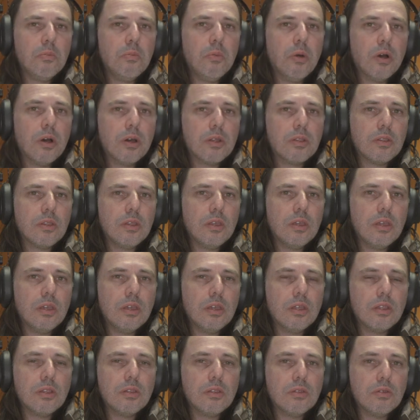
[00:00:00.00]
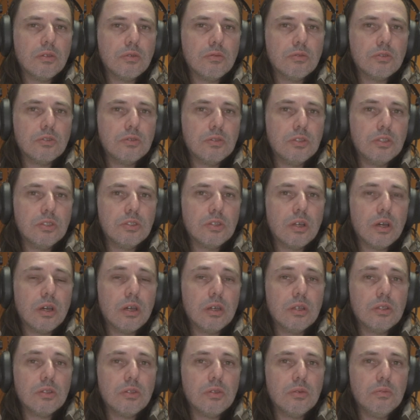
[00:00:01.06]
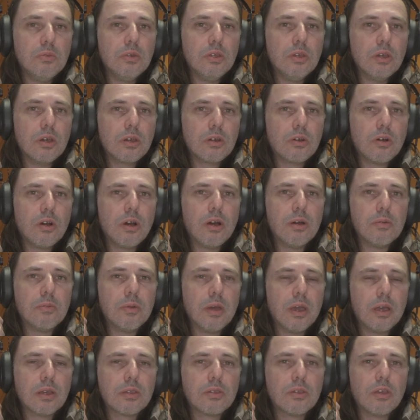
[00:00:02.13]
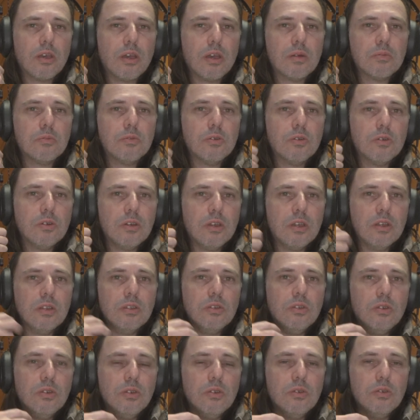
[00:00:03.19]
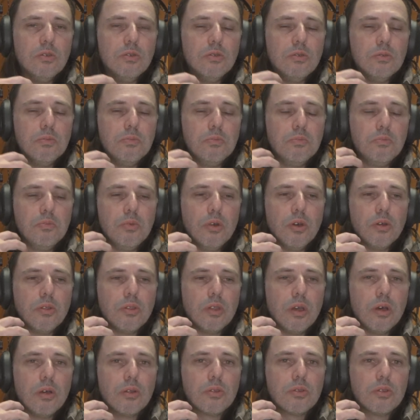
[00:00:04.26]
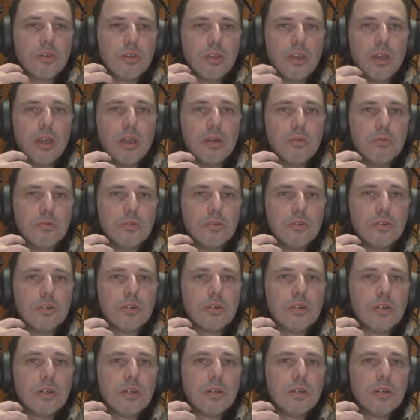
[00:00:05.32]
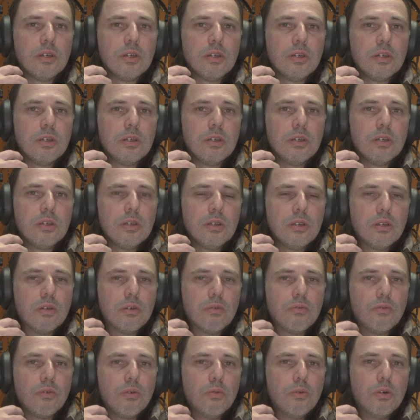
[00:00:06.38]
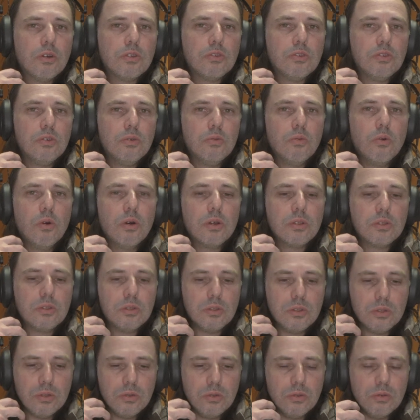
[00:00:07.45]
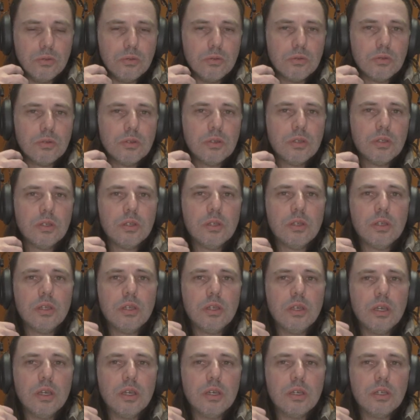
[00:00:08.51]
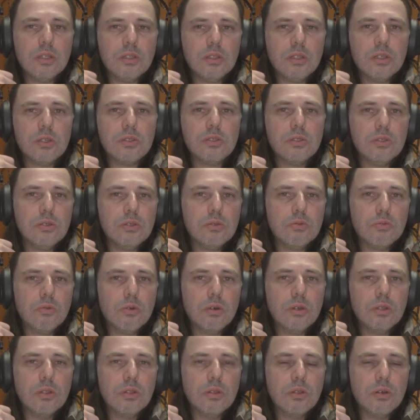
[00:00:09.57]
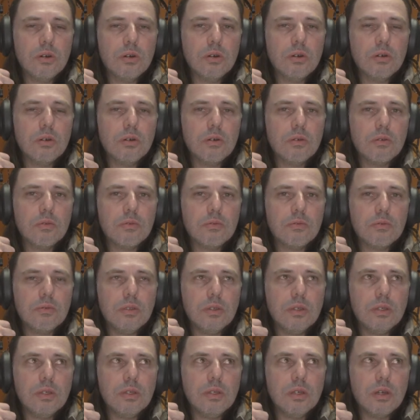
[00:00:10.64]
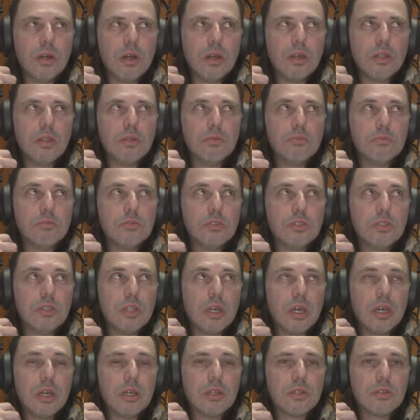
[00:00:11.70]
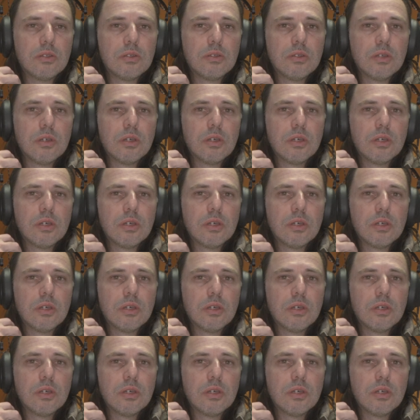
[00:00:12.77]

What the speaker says: But it was designed to be a compact camera, and you build out the camera for what you want it to do. And this is one of the items that